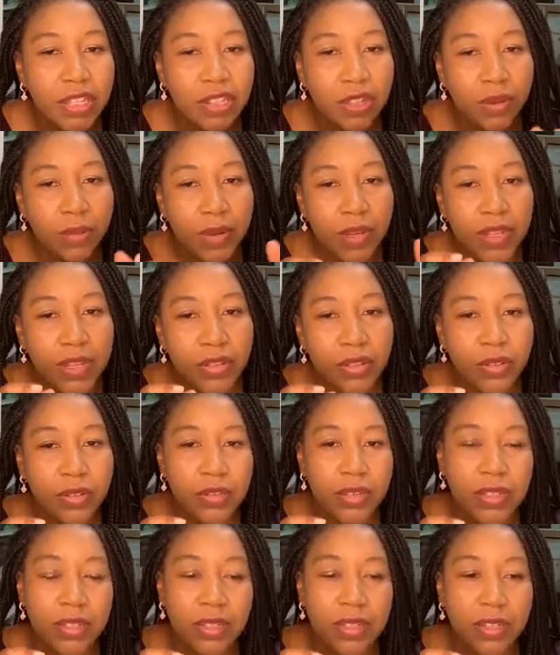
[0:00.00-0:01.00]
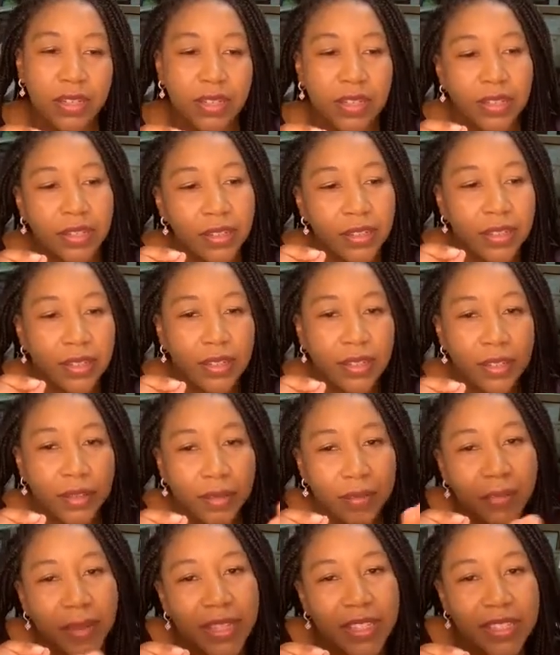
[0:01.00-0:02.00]
So we use
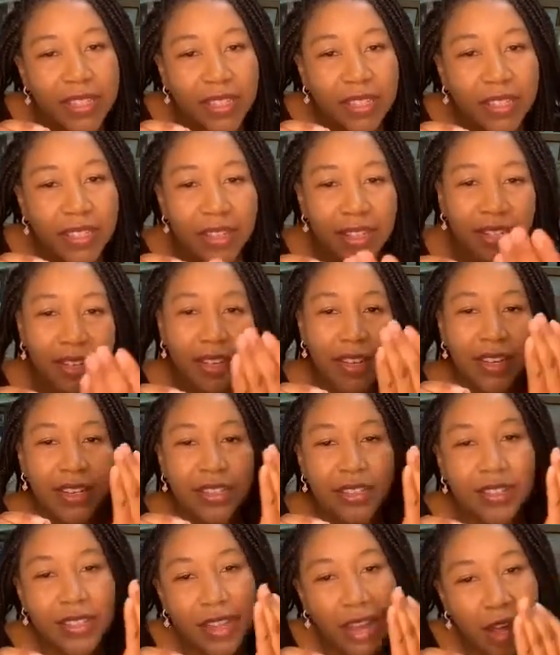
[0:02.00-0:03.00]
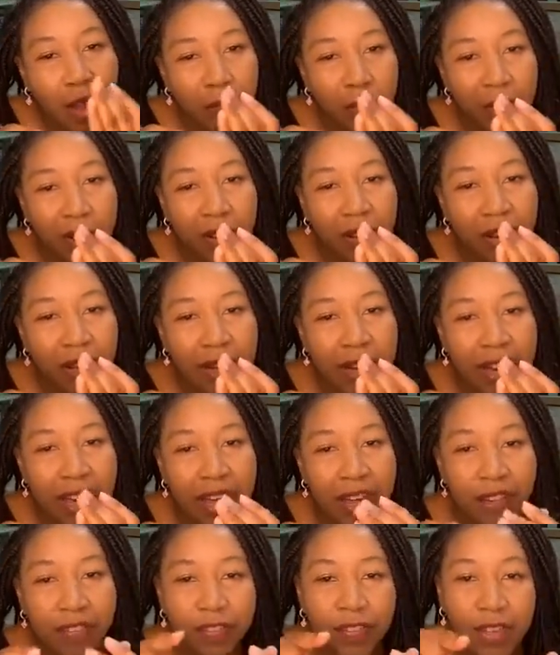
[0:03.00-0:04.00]
basically a scalpel, a
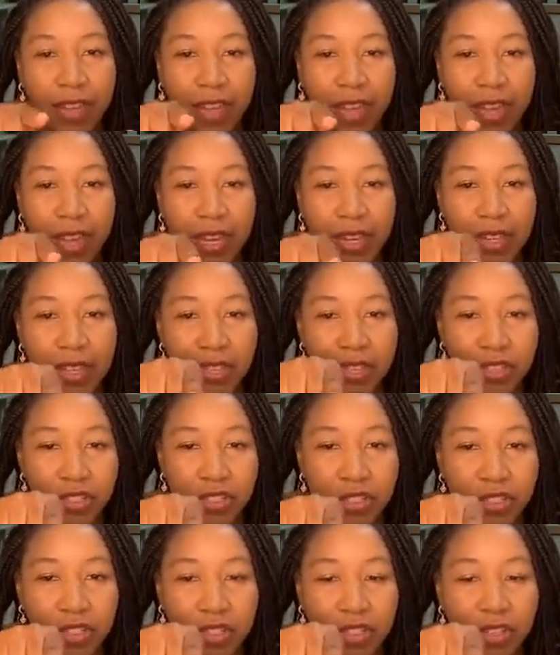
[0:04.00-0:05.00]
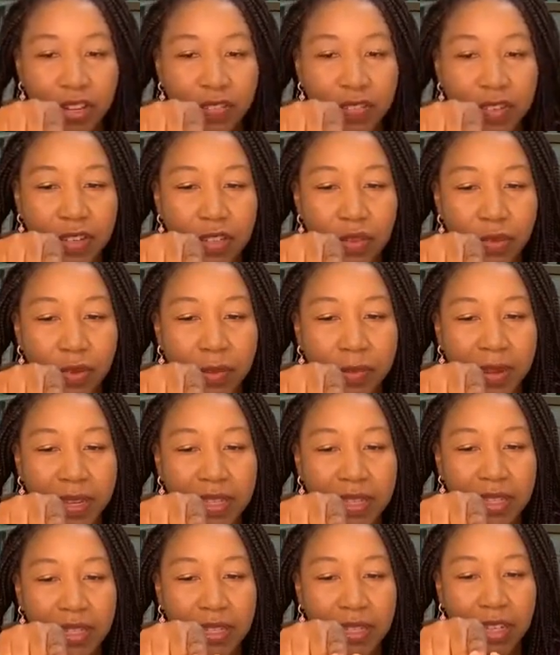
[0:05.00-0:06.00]
knife, and this is your cervix. We
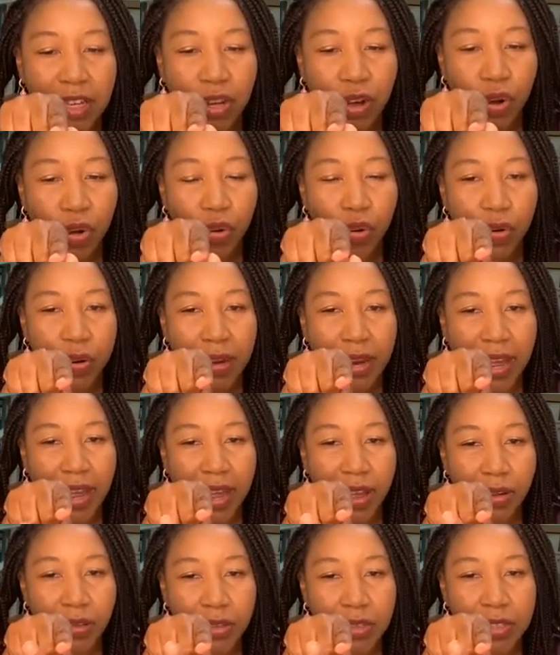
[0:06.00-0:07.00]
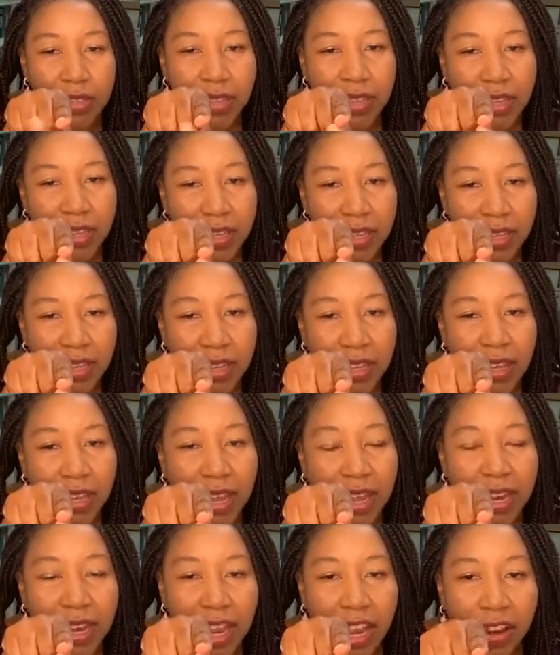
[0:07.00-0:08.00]
basically cone out
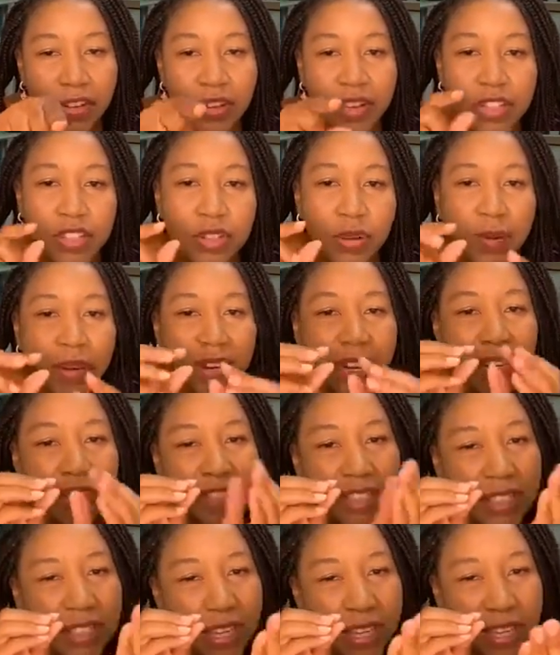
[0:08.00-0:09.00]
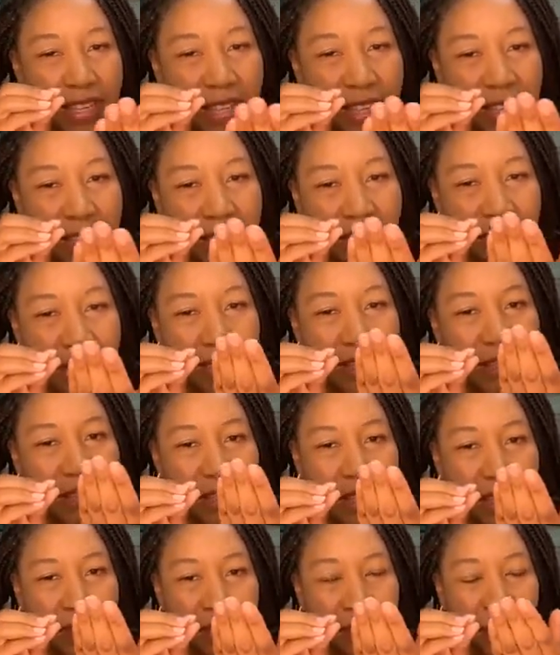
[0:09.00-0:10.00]
an area. So we're not just taking a thin
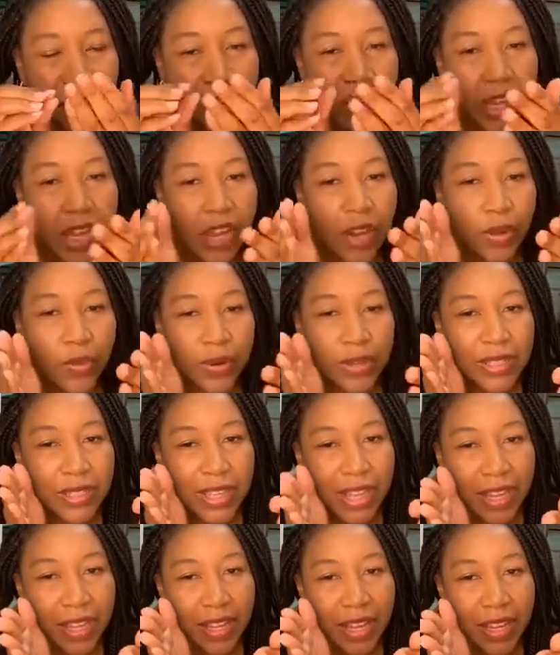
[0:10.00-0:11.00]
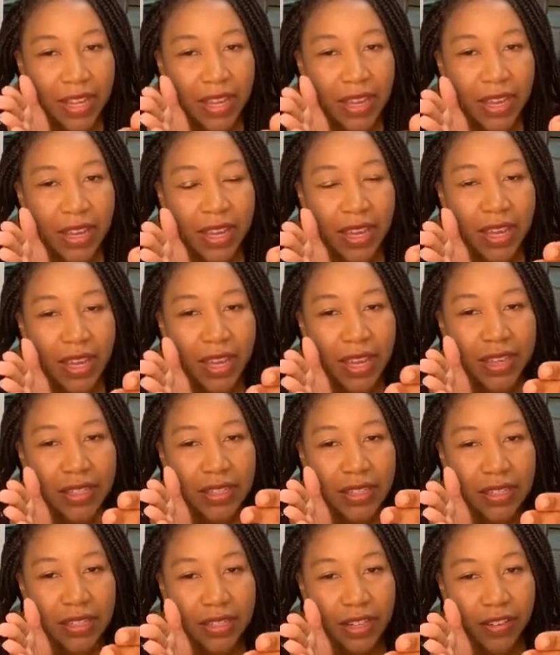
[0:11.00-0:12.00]
sliver, we're taking a
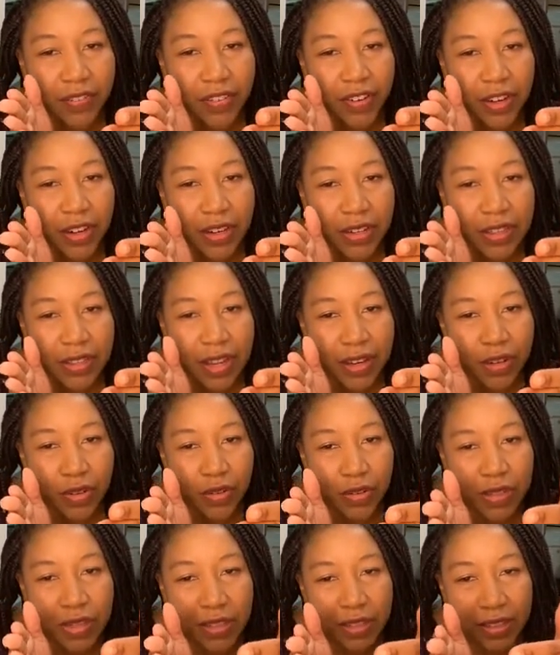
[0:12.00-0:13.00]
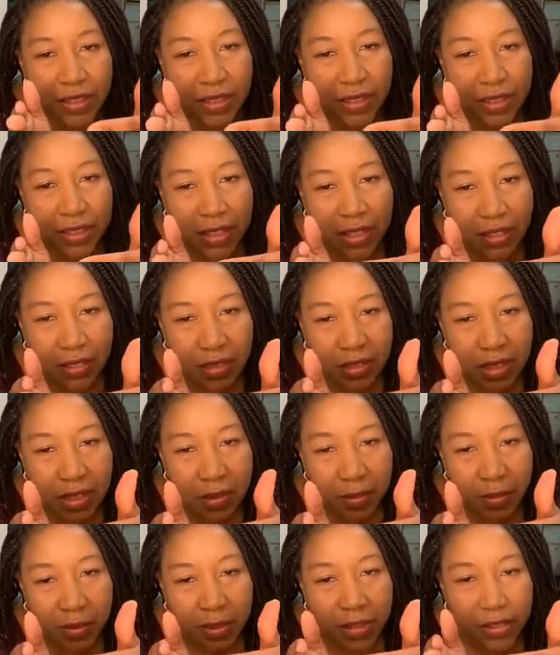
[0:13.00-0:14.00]
sliver that goes a little
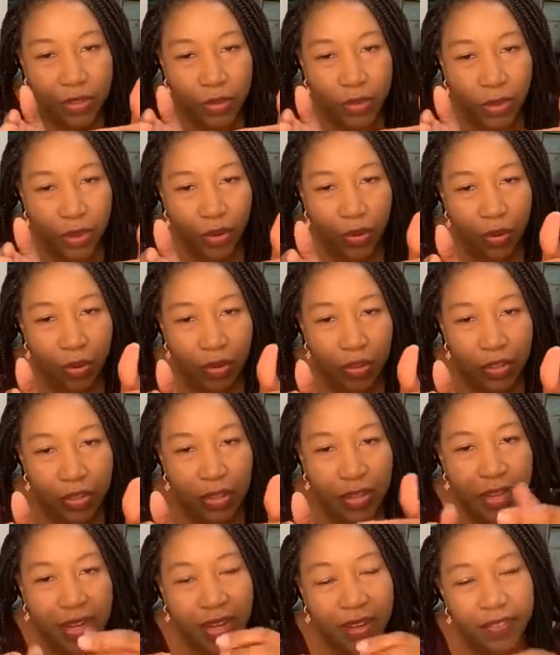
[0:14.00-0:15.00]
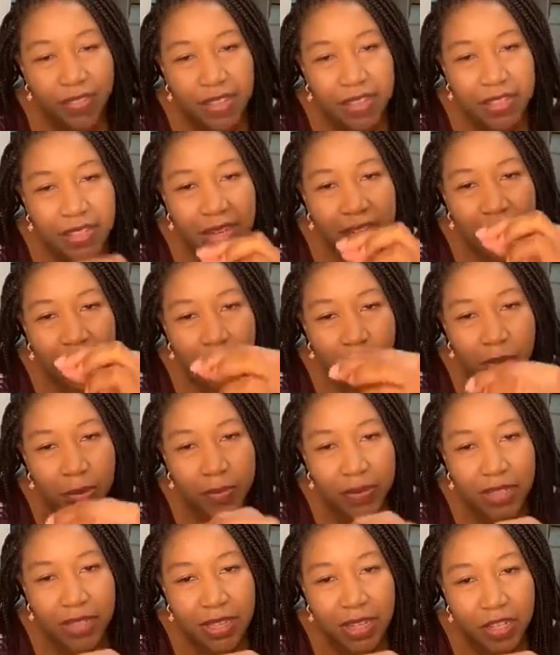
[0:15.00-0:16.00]
deeper into a cone so that if there's any
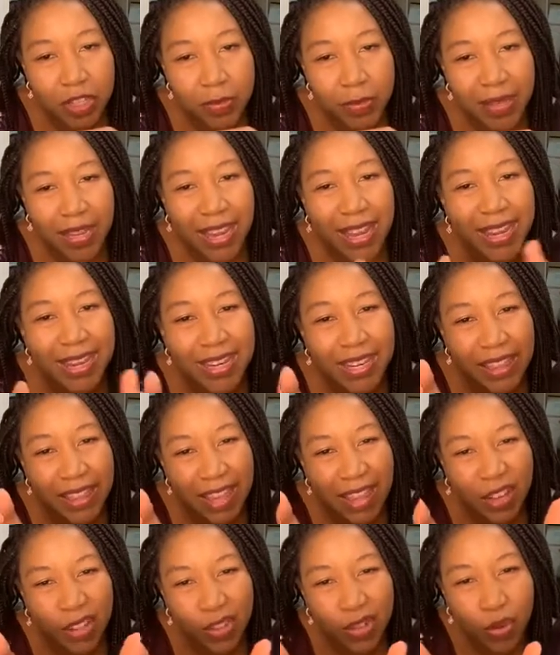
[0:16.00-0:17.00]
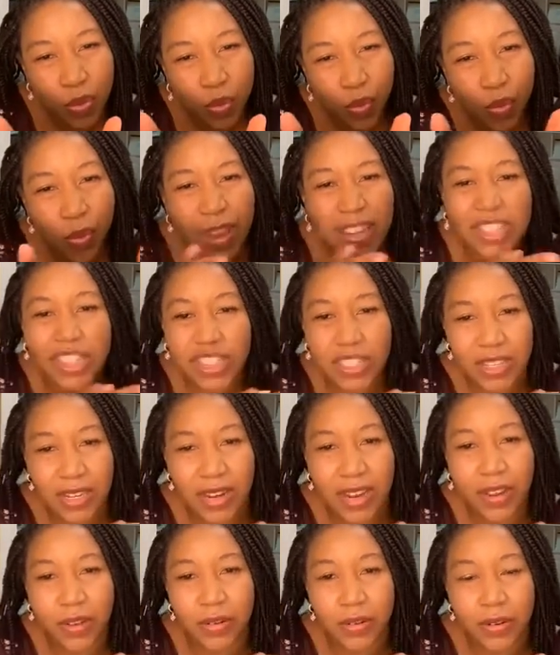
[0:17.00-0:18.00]
abnormal cells behind it, that also wedges
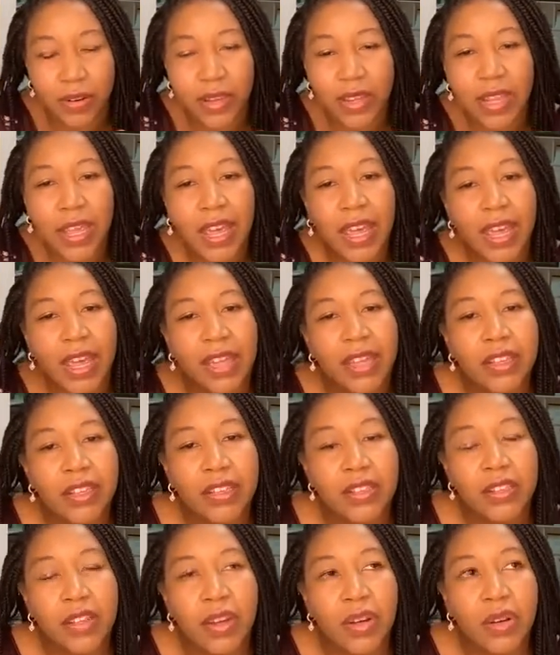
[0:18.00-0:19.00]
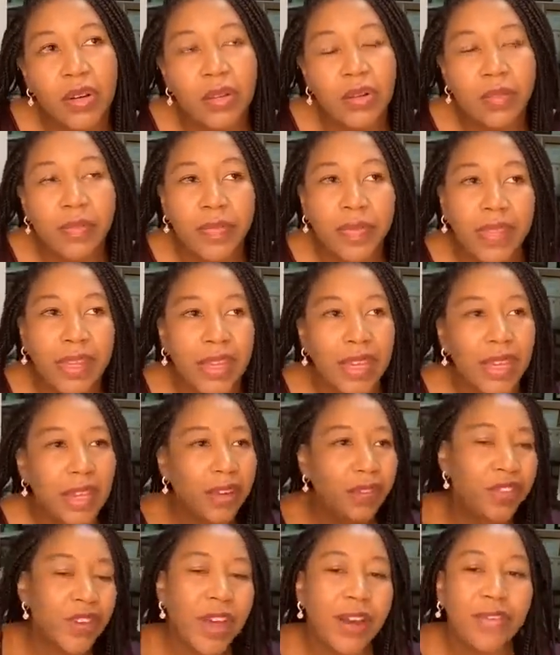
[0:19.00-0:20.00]
it out. So
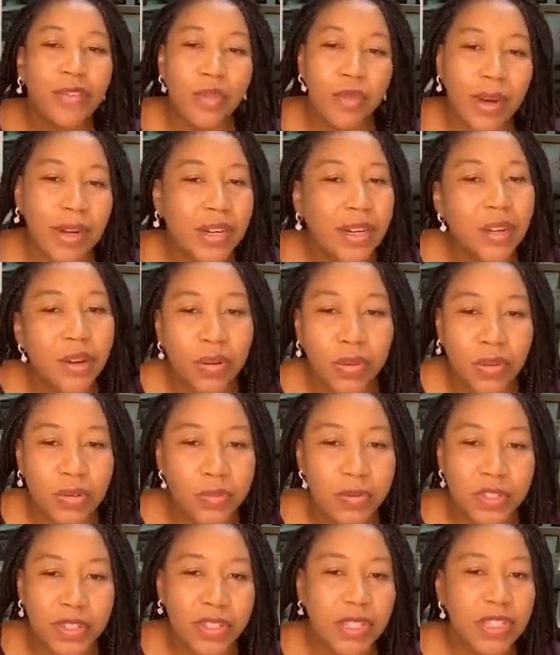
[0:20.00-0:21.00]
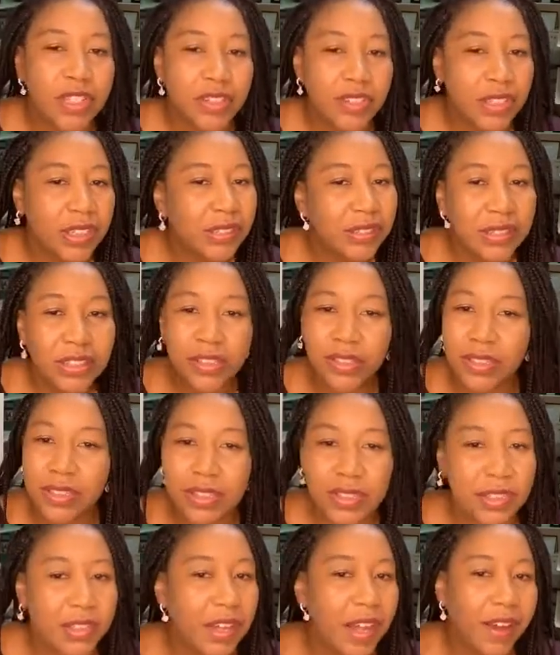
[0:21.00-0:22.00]
if you have one cone procedure, you
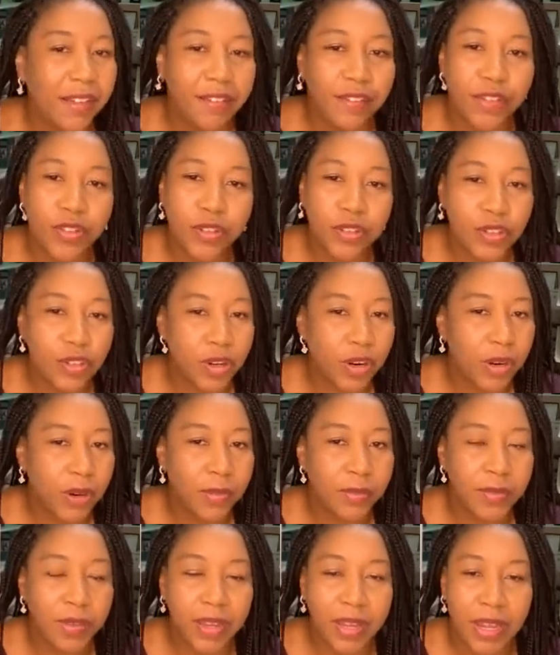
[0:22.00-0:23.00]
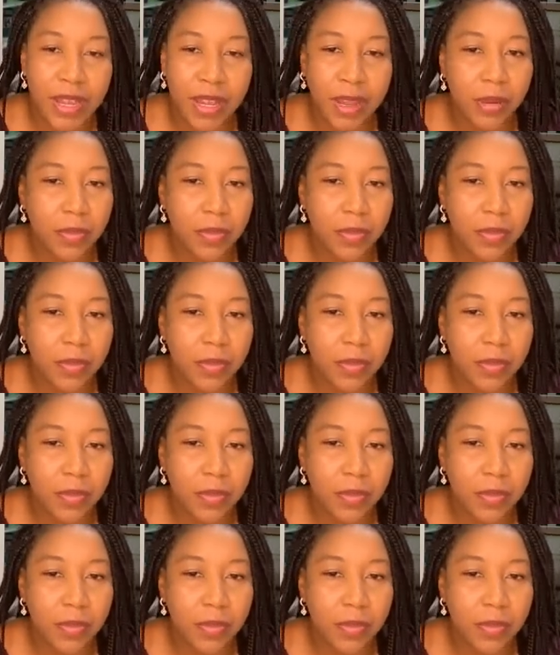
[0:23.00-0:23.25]
can still have full-term,